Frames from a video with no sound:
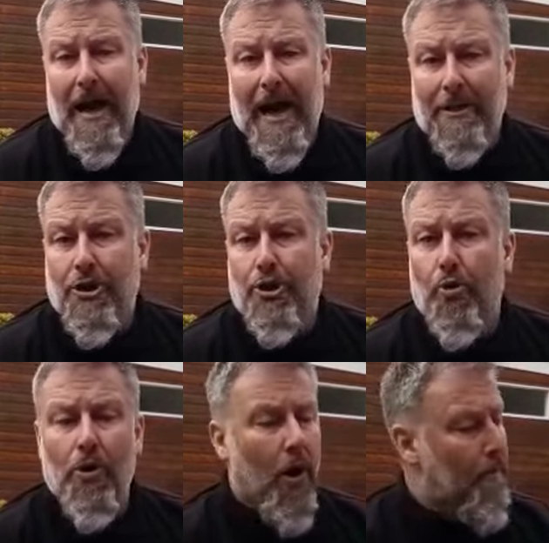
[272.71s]
And
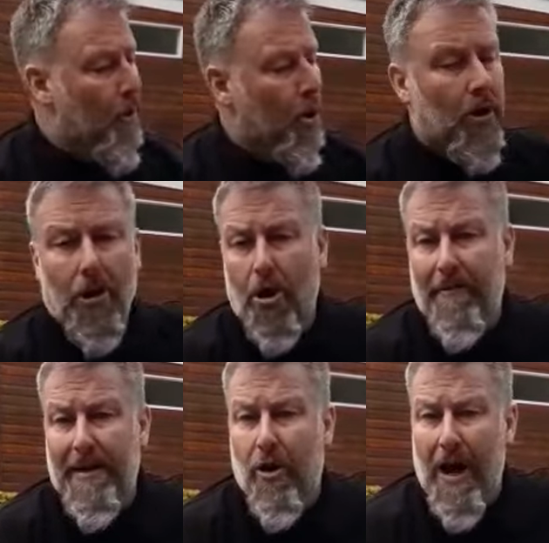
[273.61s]
do not put
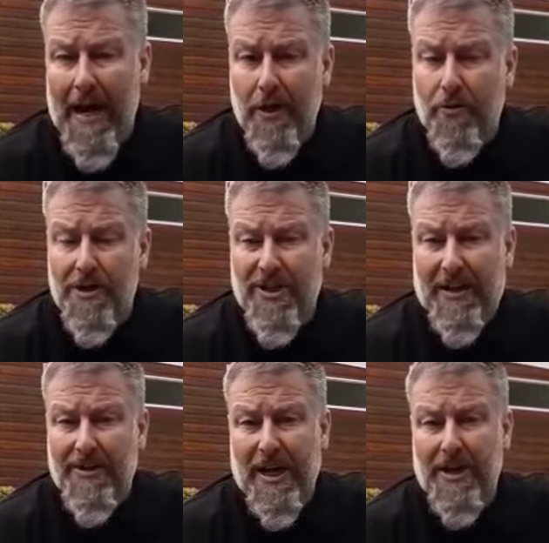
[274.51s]
chlorine or any other
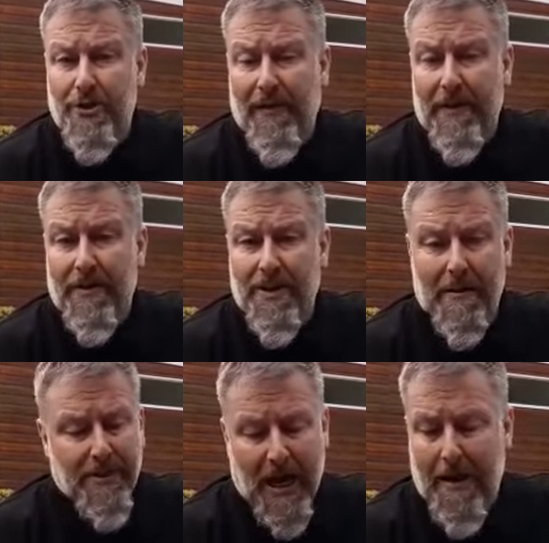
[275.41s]
sanitizer in at the
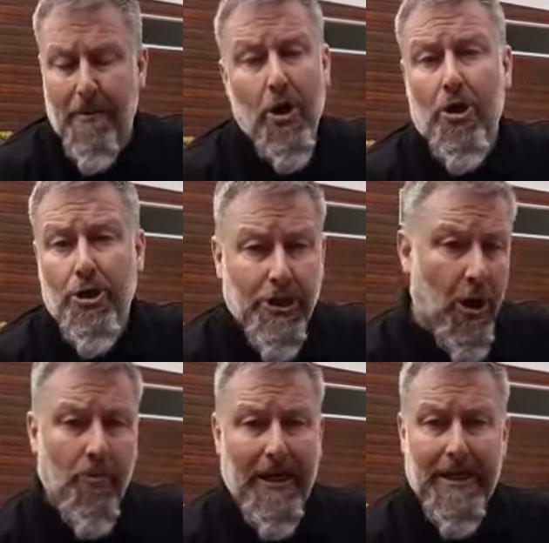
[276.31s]
same time. You
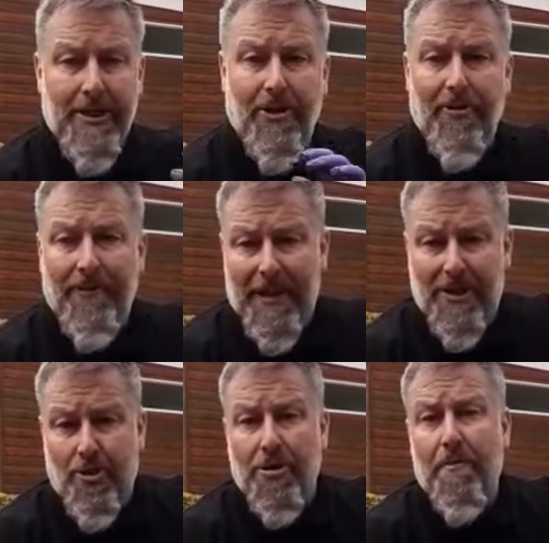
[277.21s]
don't need to. This
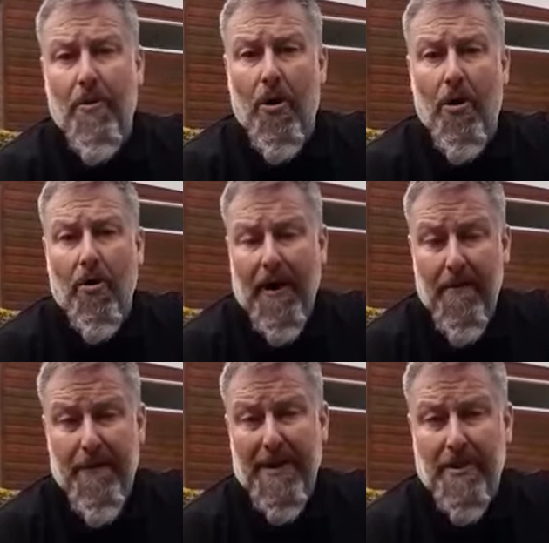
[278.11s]
does a more
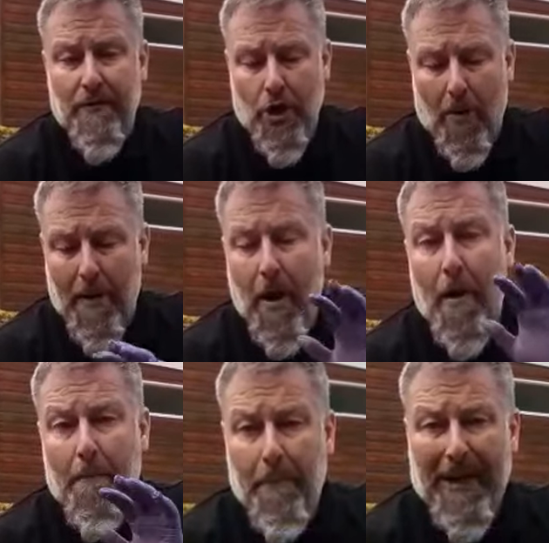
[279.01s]
effective job.
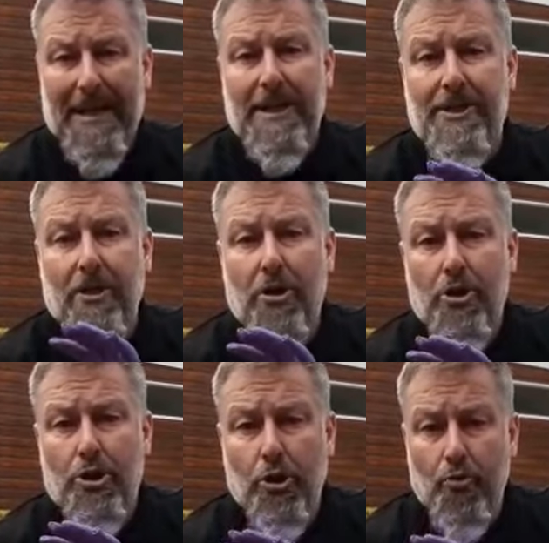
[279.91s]
Please
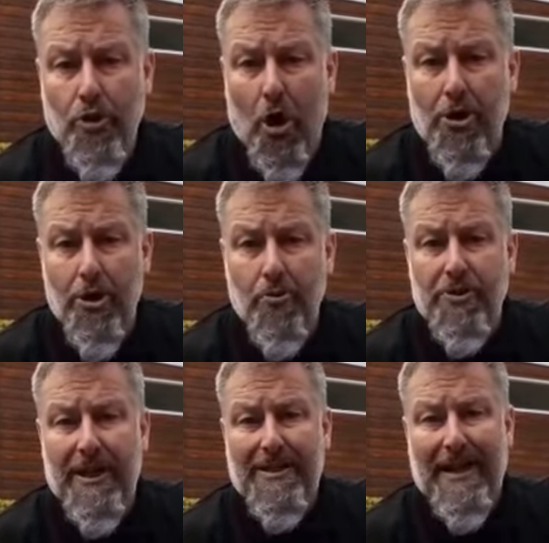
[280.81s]
do not
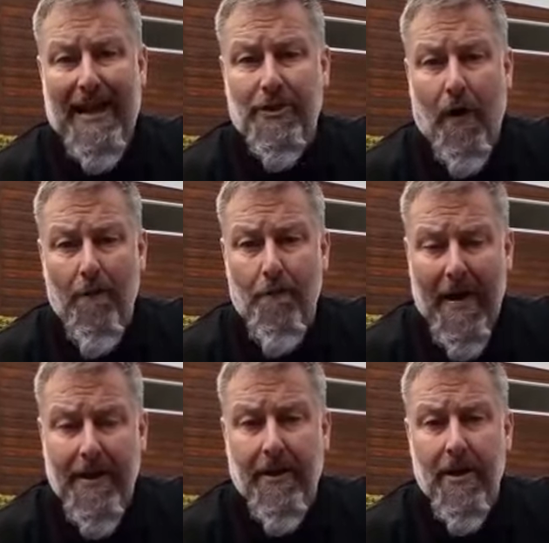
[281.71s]
use it as
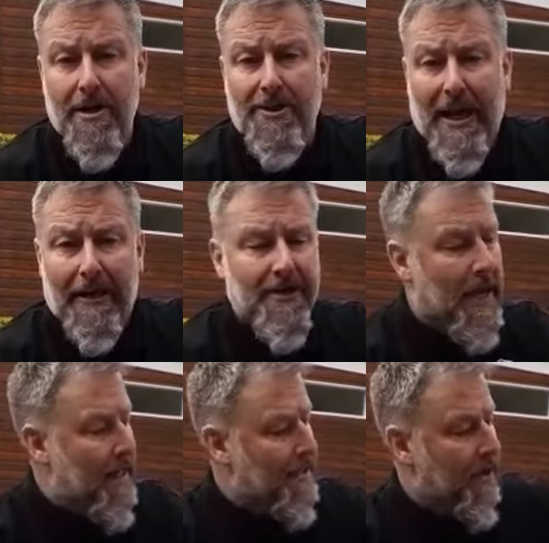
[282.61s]
regular
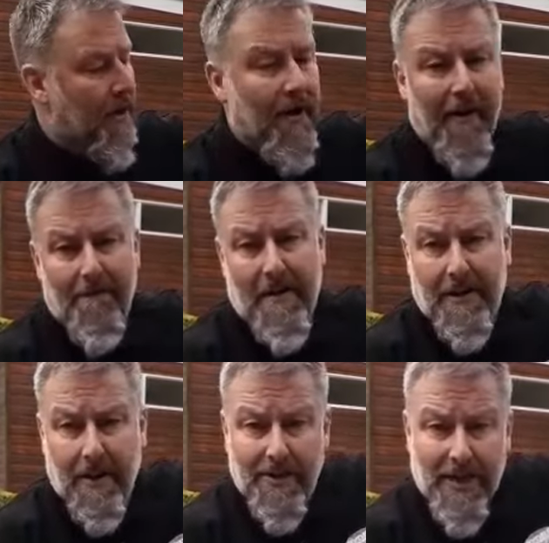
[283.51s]
sanitizer.
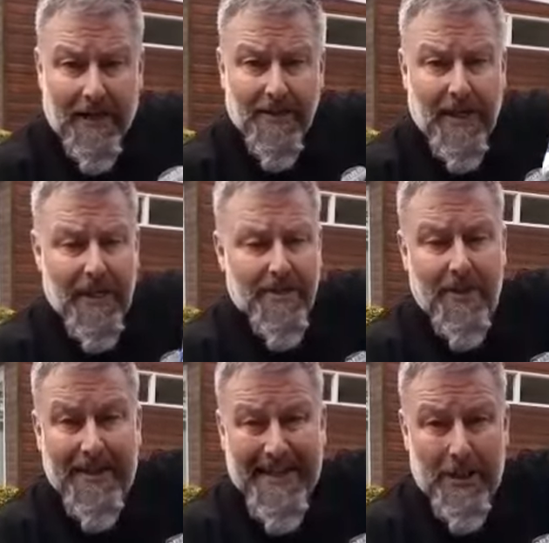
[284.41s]
Regular
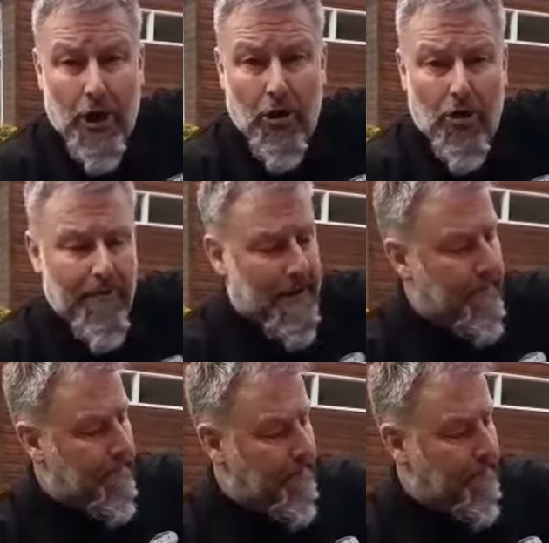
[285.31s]
sanitizer is chlorine.